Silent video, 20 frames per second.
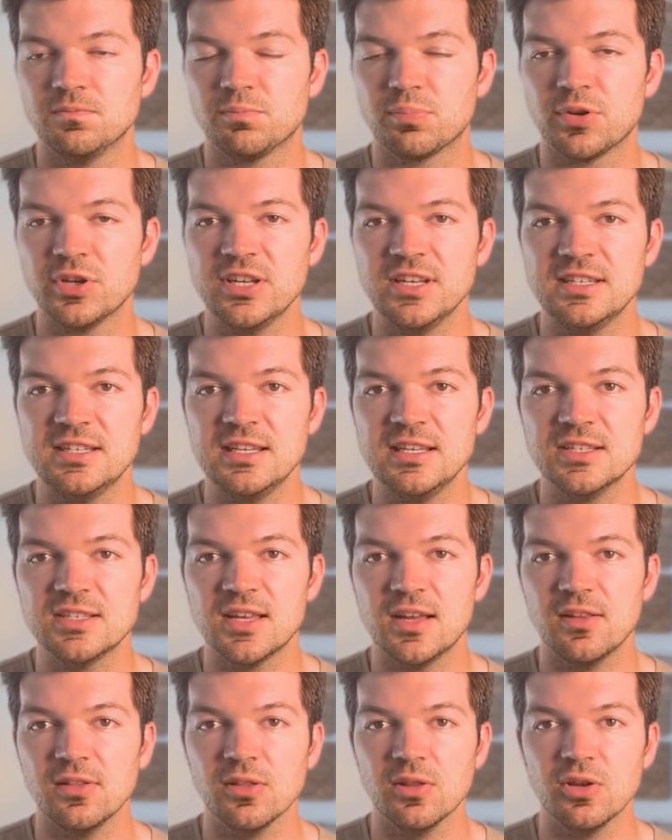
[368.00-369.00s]
pretty
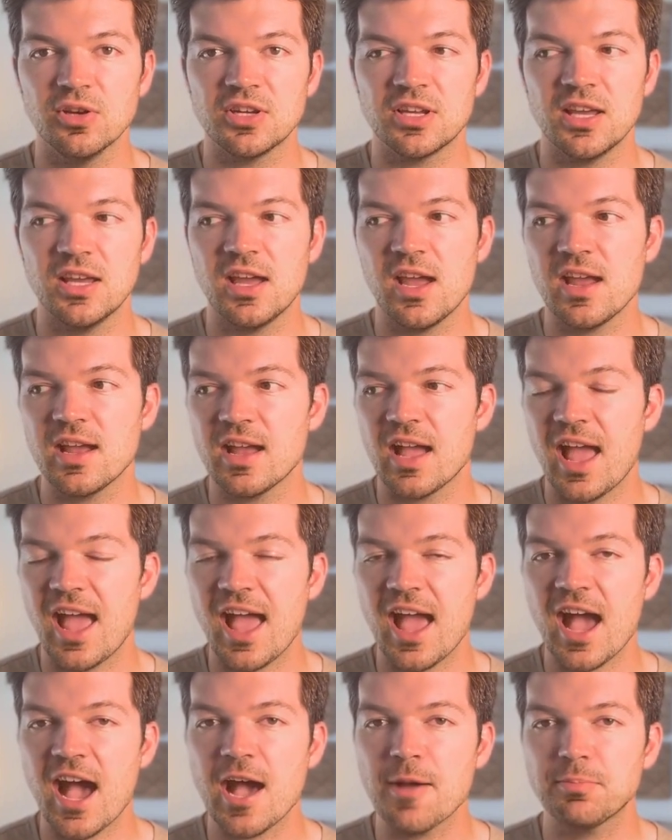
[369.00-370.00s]
decent looking
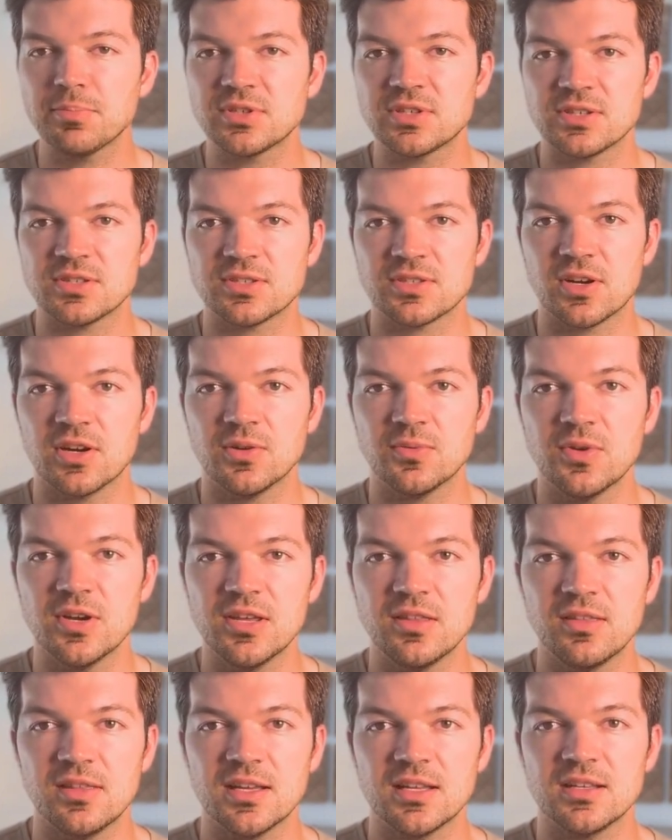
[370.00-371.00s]
app to start
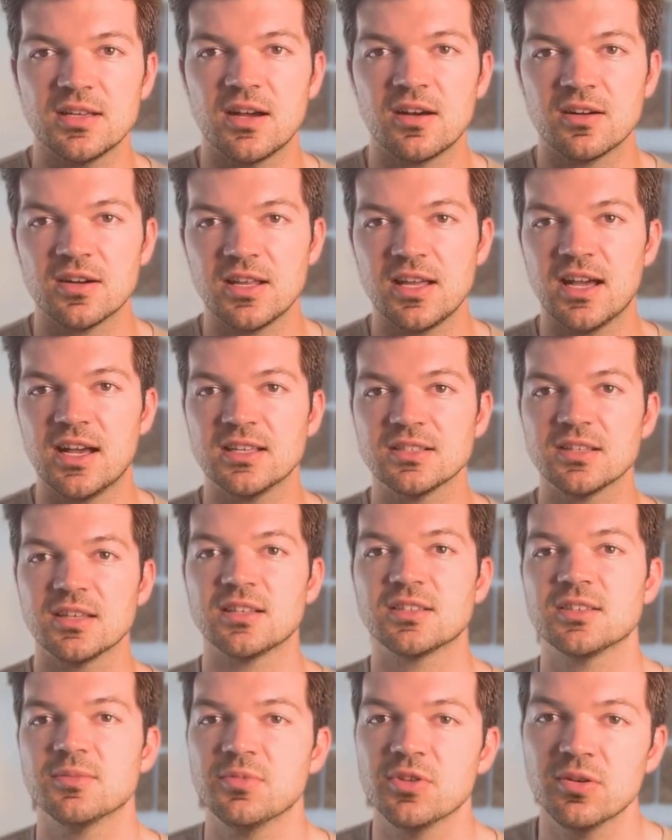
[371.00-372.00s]
with that already has
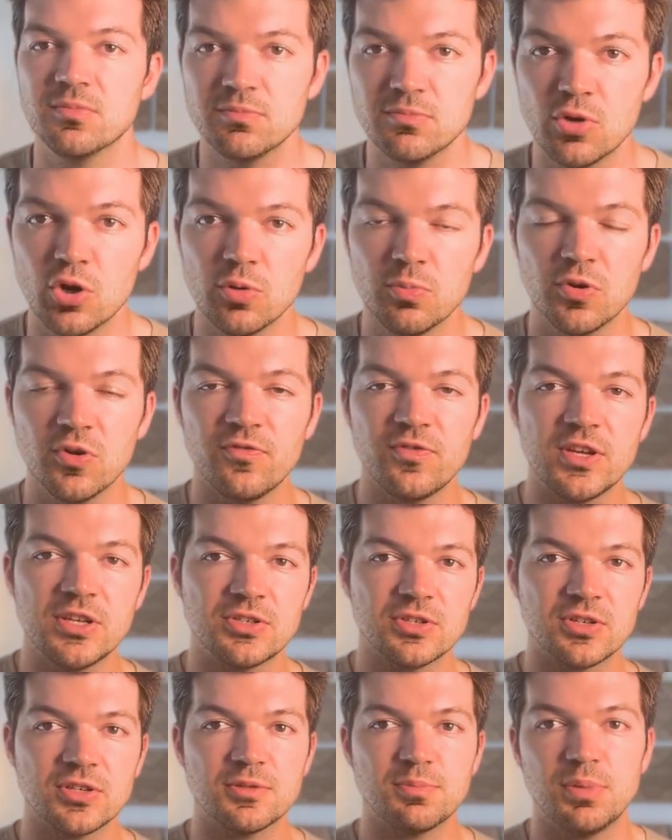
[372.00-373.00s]
like some of the mobile
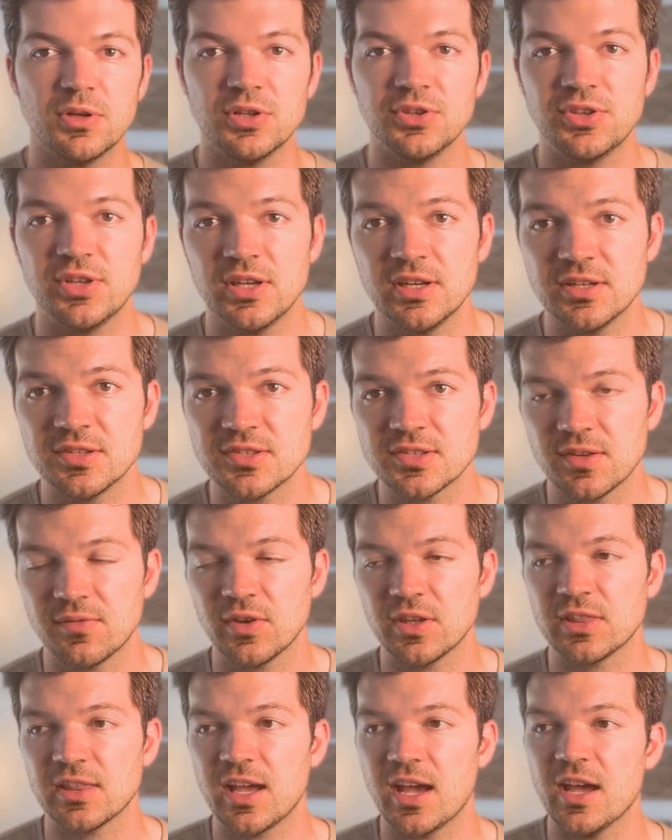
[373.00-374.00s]
features built in and stuff
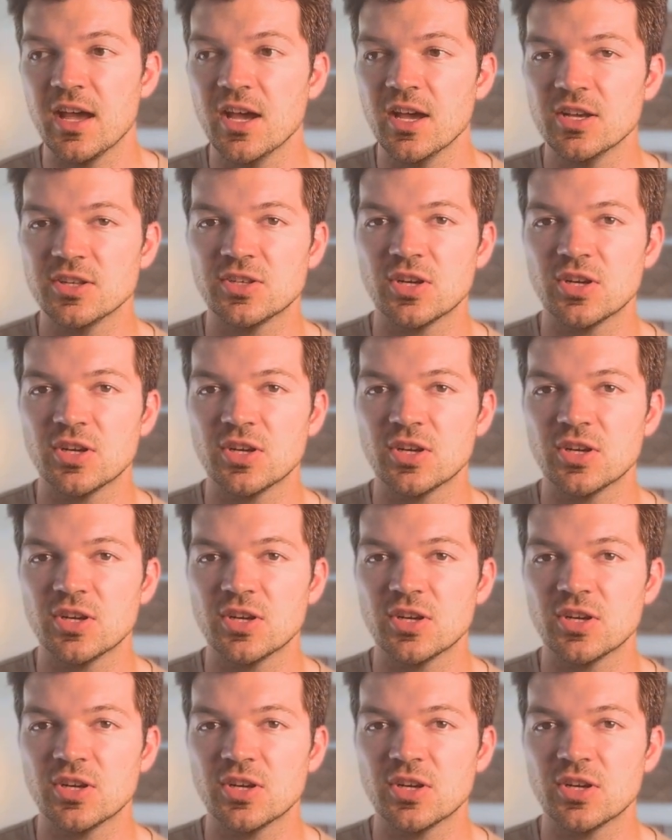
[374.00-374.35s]
like that.